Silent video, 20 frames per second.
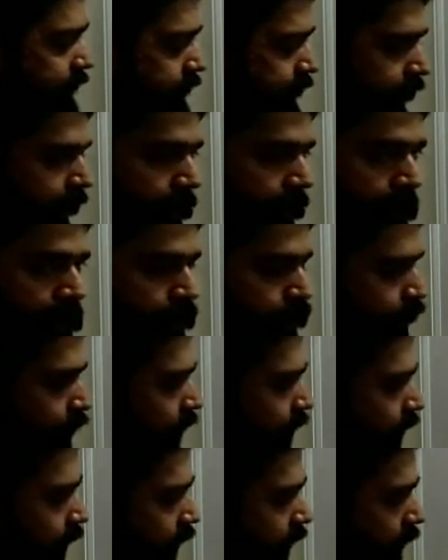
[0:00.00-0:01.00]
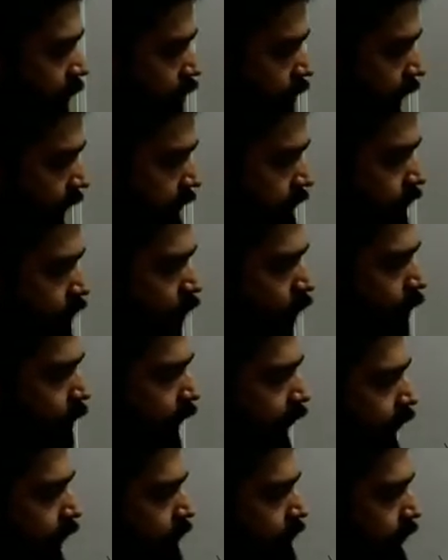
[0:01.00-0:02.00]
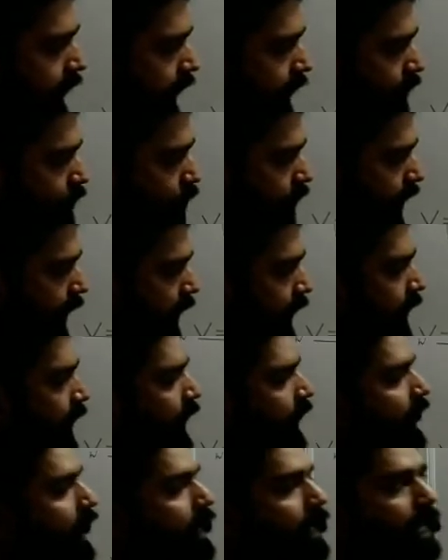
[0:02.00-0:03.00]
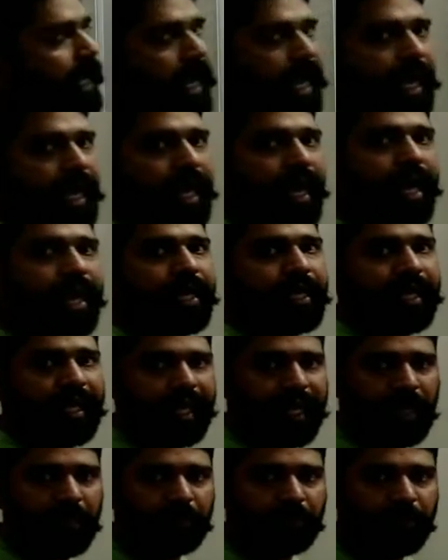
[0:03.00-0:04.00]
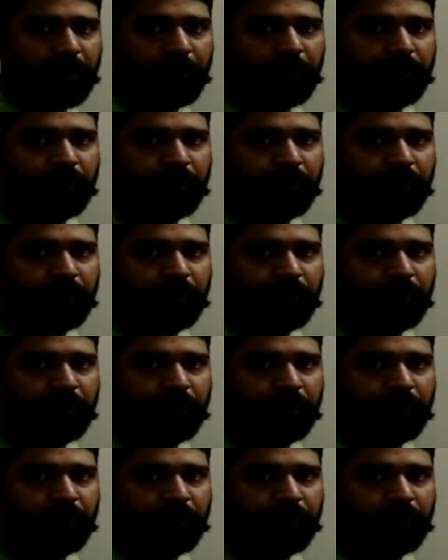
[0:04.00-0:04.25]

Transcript: j plus omega sin phi k cap,